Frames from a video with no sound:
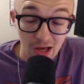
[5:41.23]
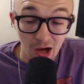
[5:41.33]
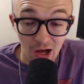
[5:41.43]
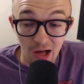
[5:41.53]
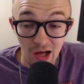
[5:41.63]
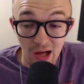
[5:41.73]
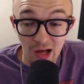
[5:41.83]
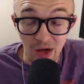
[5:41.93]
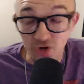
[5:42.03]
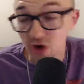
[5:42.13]
uh,
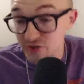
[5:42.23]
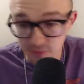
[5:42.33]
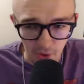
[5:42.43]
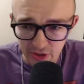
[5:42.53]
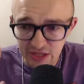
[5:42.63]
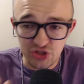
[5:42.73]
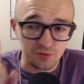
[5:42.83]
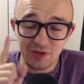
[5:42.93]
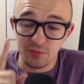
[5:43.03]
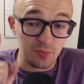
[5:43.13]
across the market just
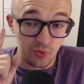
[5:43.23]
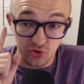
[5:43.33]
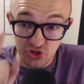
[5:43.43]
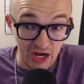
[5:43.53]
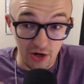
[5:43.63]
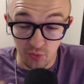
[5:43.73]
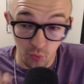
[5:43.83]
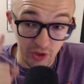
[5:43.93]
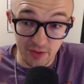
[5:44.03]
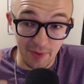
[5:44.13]
because people are scared and
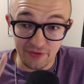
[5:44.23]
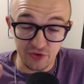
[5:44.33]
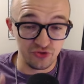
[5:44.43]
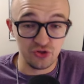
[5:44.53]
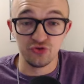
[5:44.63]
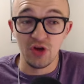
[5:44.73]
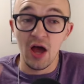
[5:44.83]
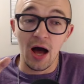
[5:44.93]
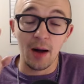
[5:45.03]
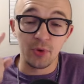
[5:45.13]
worried about this news.
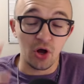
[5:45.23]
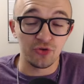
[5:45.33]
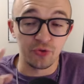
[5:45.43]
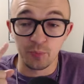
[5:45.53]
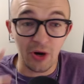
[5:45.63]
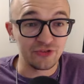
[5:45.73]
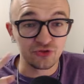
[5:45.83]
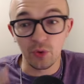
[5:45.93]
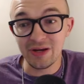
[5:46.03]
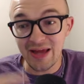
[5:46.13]
Um, but also also prices
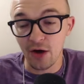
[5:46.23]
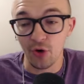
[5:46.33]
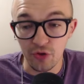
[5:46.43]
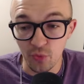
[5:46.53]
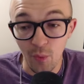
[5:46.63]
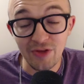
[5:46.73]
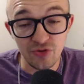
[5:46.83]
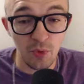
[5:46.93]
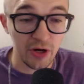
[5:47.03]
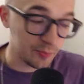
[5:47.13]
going down on the
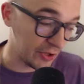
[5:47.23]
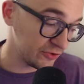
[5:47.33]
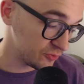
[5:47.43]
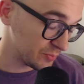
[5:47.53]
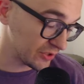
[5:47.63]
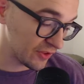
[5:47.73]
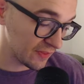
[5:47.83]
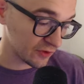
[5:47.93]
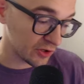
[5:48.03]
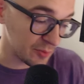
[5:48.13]
Western marketplaces because I
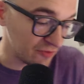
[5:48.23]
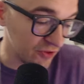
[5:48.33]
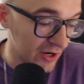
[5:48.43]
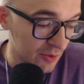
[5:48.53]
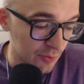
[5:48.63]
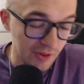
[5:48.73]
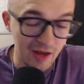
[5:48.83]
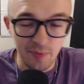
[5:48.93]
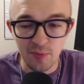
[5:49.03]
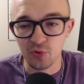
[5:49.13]
think they're going to be flooded with a lot
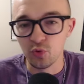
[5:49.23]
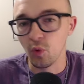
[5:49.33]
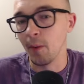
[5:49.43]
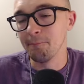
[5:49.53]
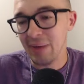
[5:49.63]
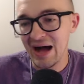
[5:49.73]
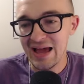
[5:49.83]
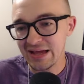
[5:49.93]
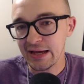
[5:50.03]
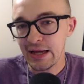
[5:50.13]
of people who are
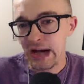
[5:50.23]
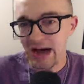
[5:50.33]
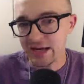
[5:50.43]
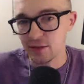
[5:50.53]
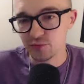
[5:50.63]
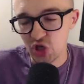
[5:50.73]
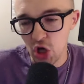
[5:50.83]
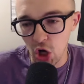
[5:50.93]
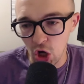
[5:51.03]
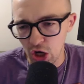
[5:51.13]
buying items
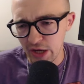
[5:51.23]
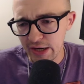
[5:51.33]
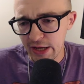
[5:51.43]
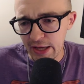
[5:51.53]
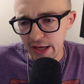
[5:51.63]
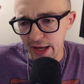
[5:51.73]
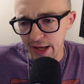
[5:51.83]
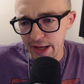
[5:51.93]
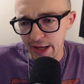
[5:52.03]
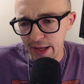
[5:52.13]
on
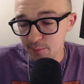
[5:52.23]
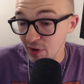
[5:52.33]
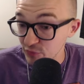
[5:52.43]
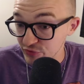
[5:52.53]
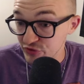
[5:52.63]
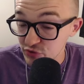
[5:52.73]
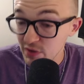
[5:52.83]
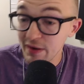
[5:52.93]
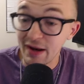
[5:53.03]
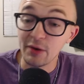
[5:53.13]
uh, Buff 163
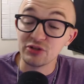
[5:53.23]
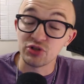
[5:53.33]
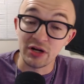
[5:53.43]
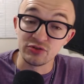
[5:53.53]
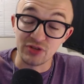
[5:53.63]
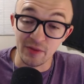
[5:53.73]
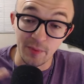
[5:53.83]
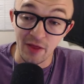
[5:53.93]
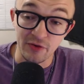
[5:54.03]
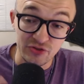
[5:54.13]
right now and trying to sell them
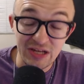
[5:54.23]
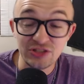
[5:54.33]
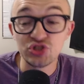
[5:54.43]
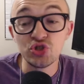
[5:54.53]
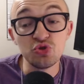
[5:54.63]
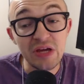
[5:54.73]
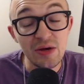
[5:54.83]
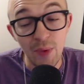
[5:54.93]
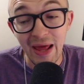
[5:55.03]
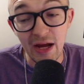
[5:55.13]
on other sites to
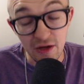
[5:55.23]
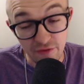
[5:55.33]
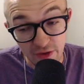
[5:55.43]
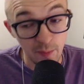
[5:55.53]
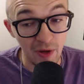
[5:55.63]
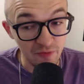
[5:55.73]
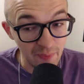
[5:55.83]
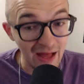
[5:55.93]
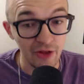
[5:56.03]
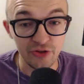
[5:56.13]
get rid of their buff
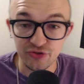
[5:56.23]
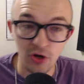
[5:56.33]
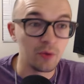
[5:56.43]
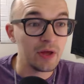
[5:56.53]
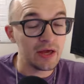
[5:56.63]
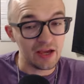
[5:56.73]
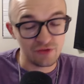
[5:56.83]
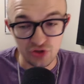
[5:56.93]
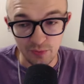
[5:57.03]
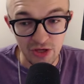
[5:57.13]
balance. So if
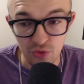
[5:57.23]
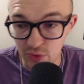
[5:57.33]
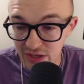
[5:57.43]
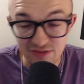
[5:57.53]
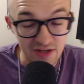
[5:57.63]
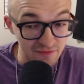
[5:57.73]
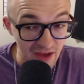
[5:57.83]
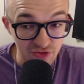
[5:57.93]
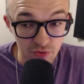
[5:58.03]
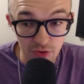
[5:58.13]
you're somebody who is an
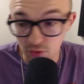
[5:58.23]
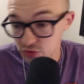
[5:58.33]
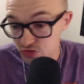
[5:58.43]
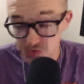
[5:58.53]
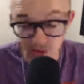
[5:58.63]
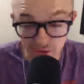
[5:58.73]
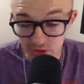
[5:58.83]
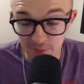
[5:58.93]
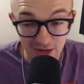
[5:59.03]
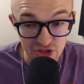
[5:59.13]
investor or just somebody looking
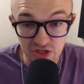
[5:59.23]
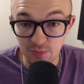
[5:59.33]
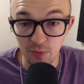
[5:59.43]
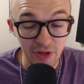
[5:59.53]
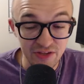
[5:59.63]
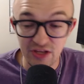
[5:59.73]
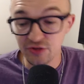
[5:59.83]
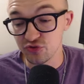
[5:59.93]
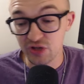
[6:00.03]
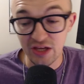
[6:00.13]
to buy cheaper play
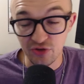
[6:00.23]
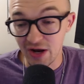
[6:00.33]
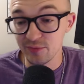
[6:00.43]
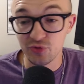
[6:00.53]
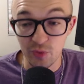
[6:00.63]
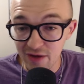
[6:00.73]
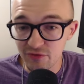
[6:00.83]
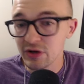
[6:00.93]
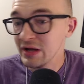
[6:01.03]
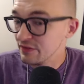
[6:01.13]
skins or skins or items or
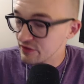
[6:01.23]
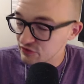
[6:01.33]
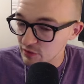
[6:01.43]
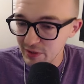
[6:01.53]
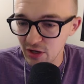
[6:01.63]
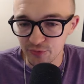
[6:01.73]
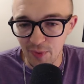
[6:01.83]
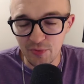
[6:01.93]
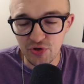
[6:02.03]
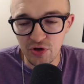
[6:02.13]
whatever, this could be an awesome
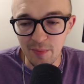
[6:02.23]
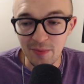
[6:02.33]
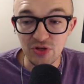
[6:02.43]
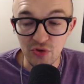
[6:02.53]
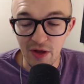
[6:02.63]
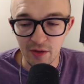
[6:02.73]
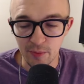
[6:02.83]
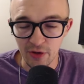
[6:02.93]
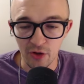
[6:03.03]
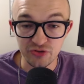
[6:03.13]
opportunity to maybe do that
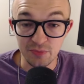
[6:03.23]
on, on some